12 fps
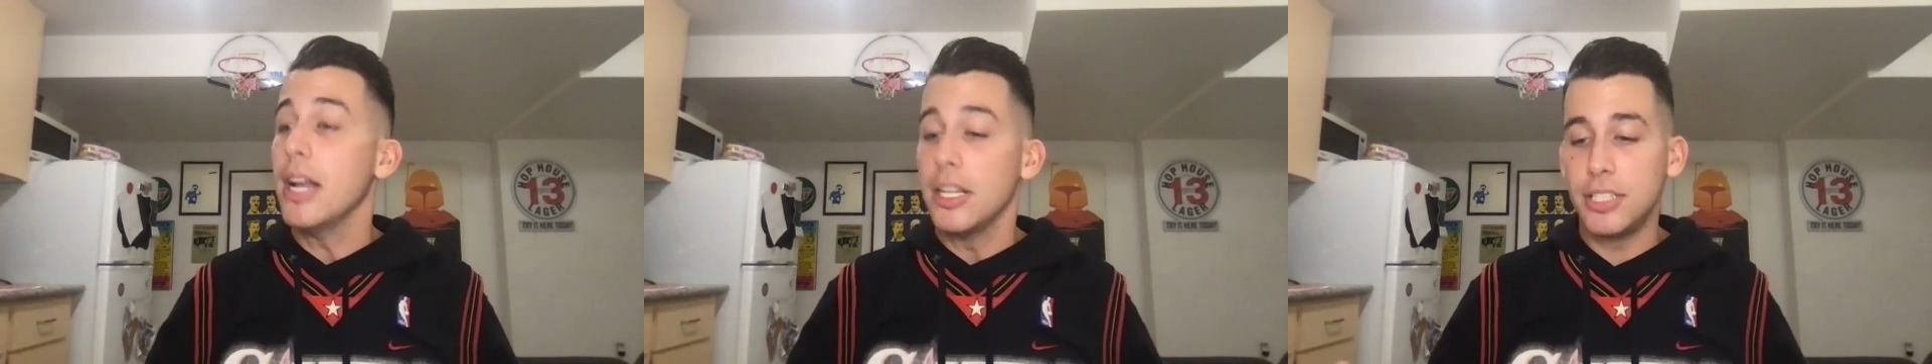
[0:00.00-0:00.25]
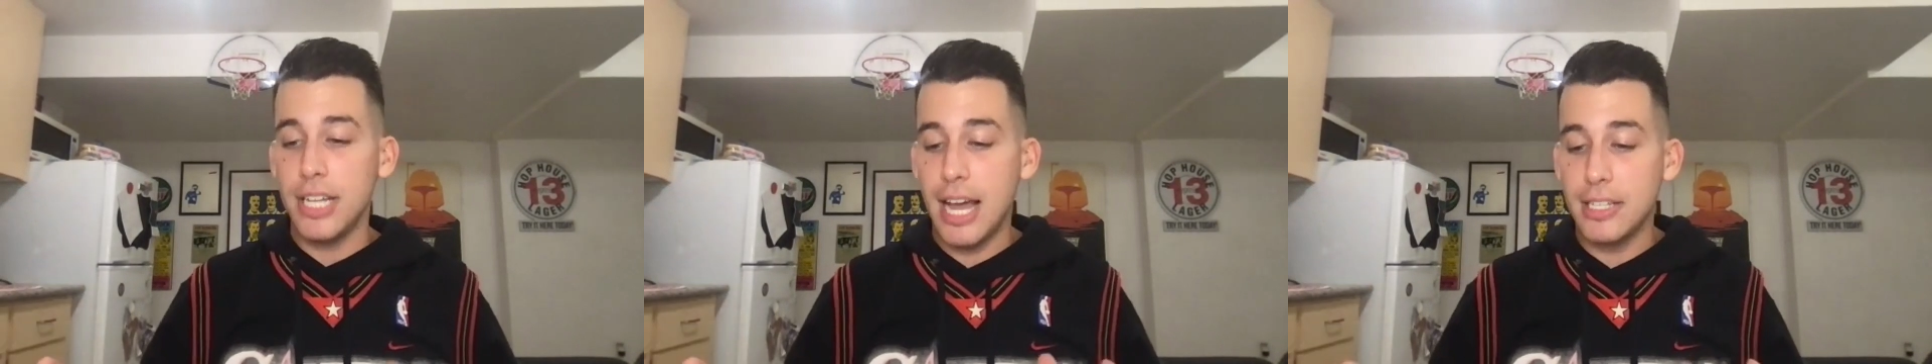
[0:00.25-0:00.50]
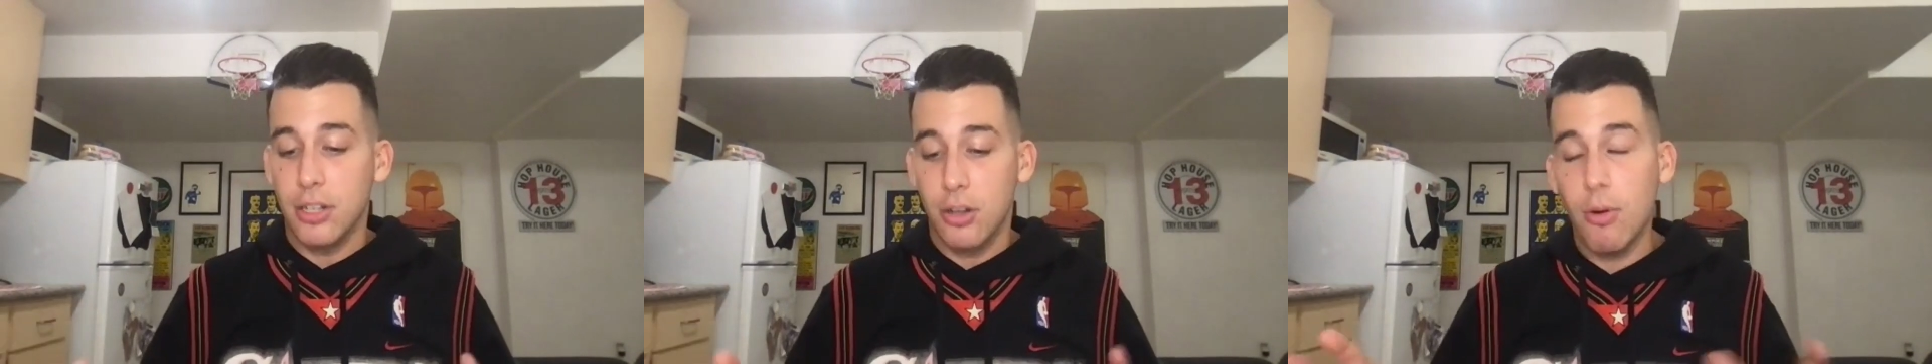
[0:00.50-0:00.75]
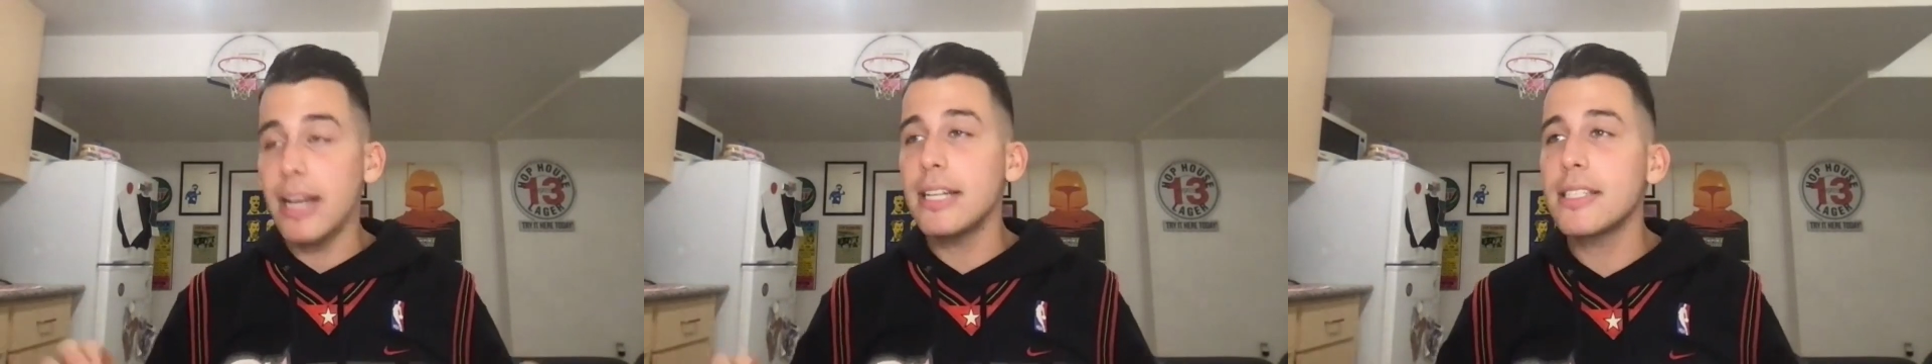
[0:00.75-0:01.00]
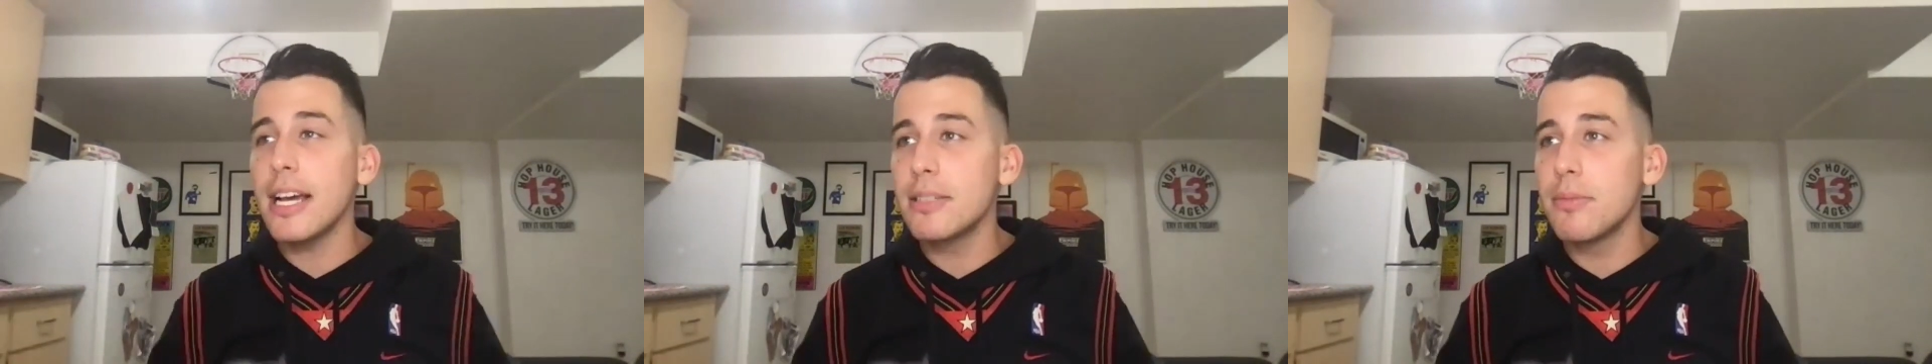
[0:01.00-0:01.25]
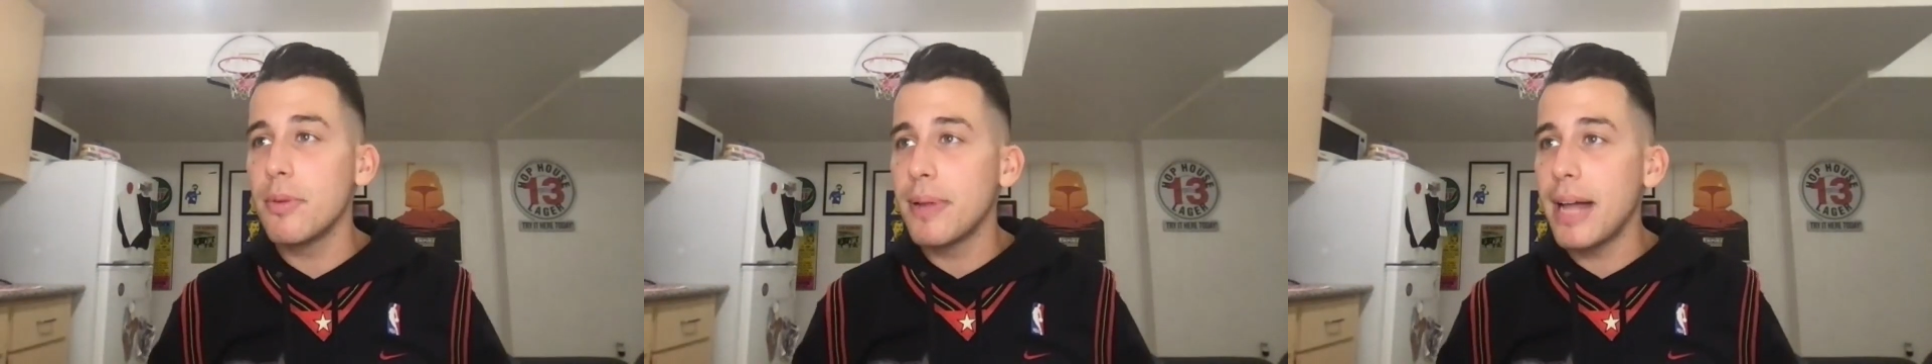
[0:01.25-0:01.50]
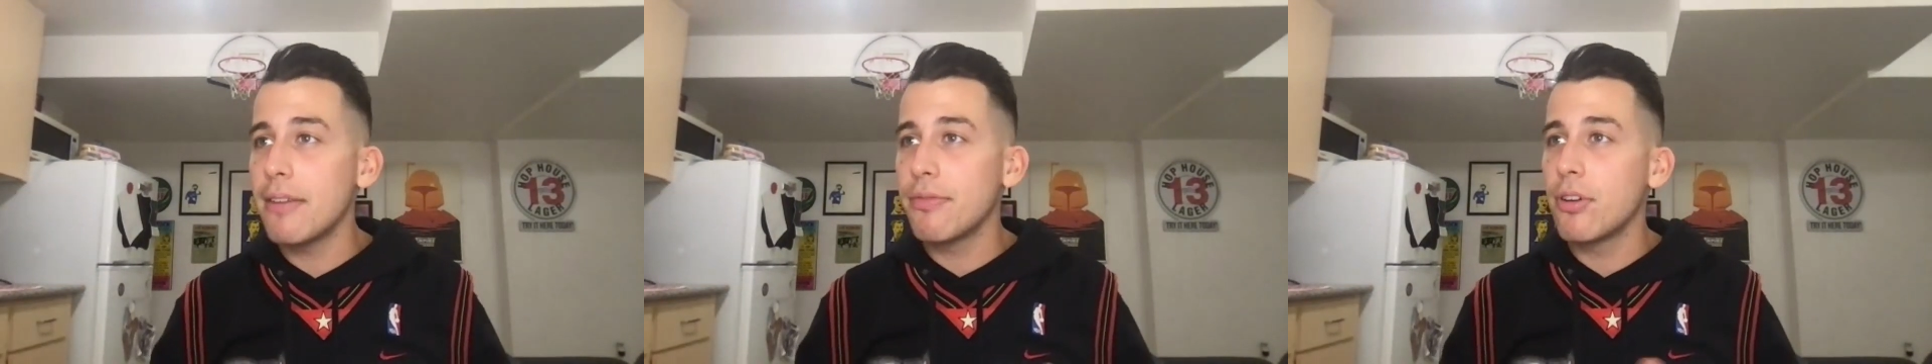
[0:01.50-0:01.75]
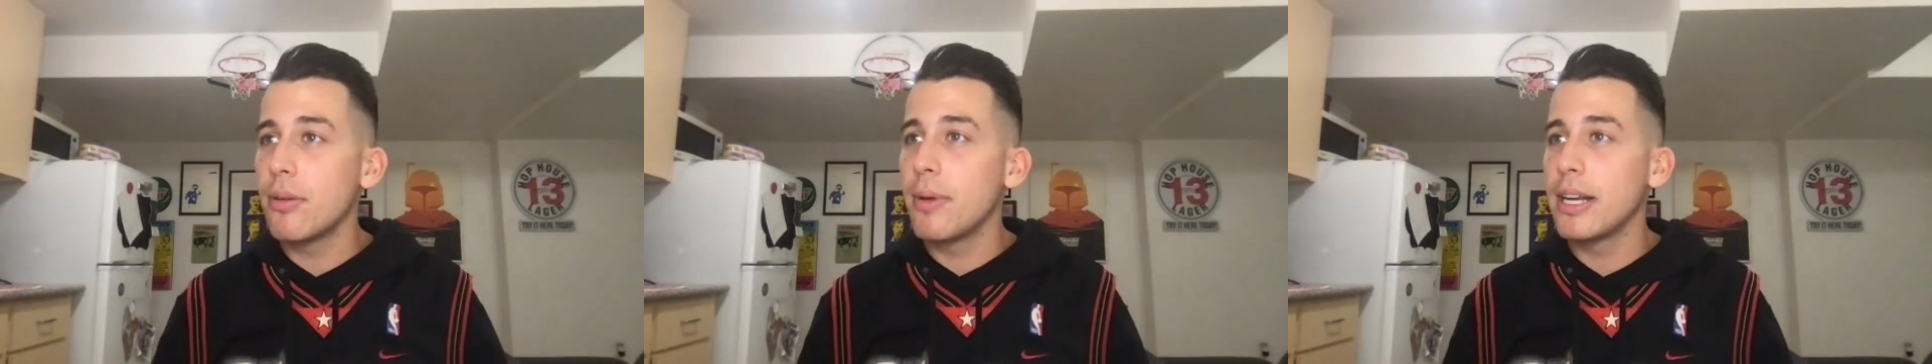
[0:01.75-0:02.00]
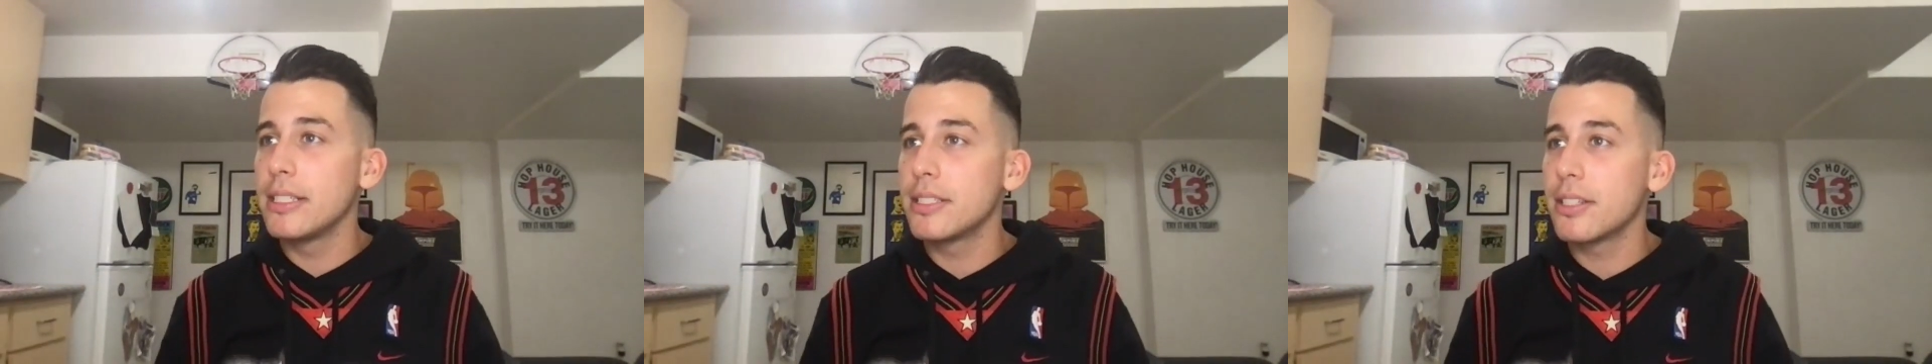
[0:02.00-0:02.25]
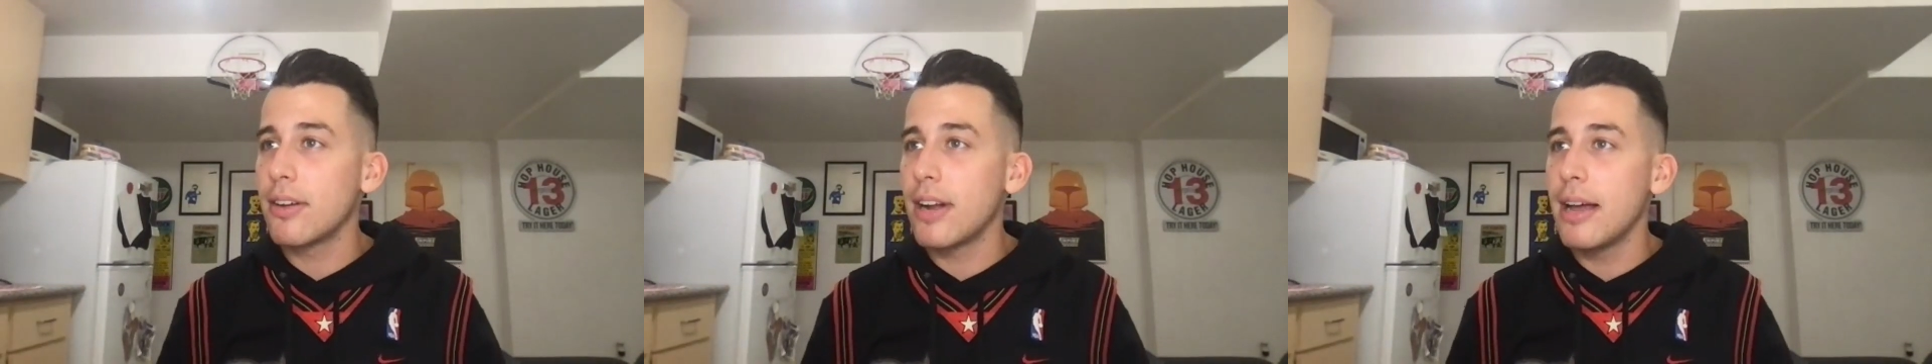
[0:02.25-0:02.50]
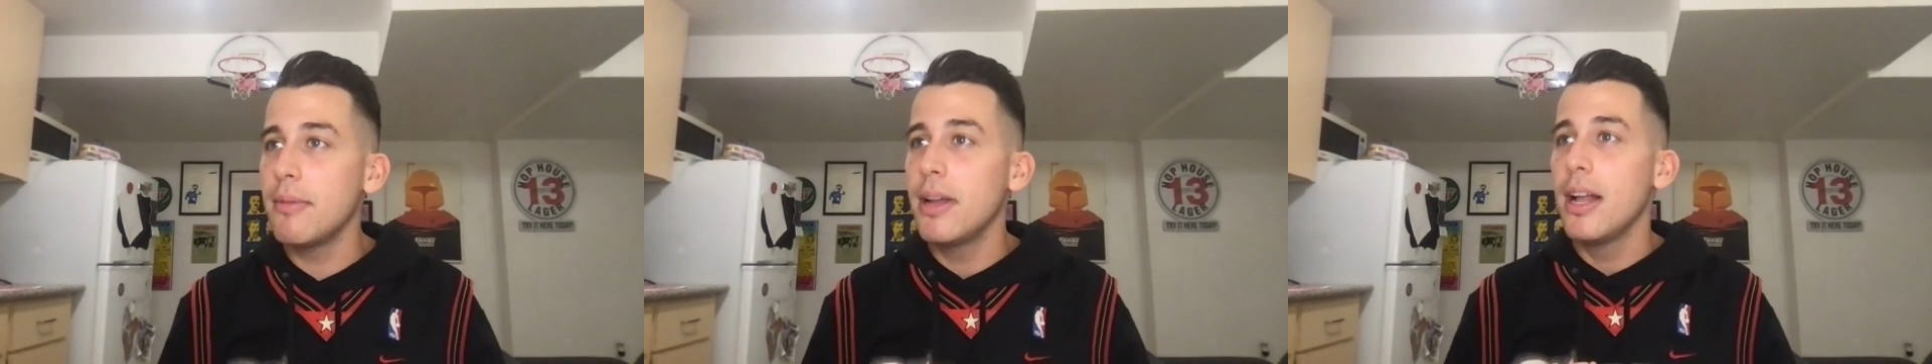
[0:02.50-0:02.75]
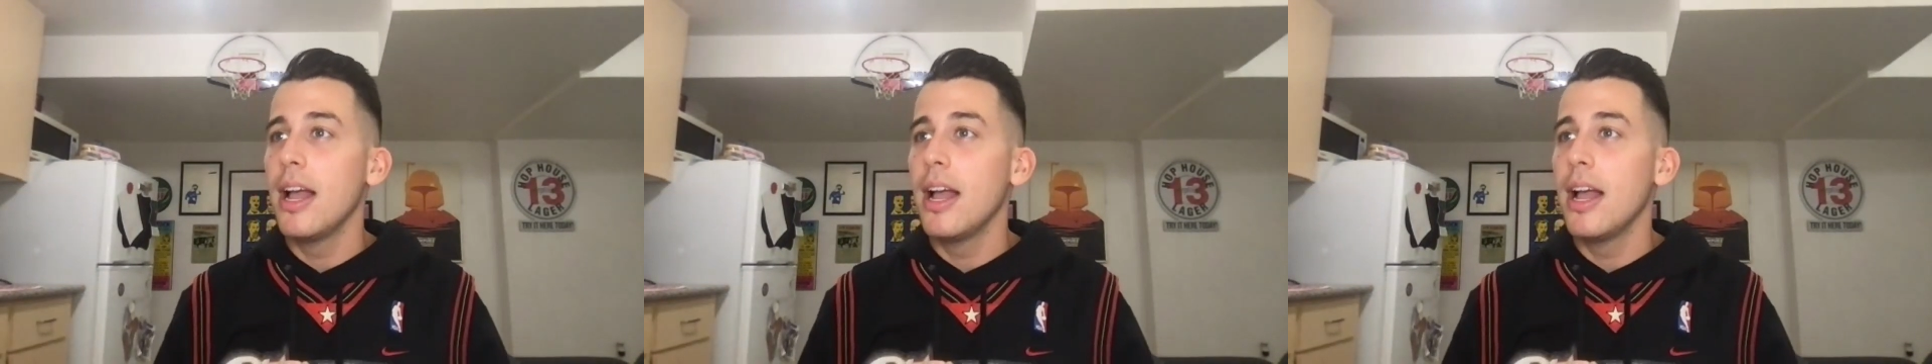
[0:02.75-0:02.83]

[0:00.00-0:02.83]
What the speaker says: She has quite a sizable platform on Instagram,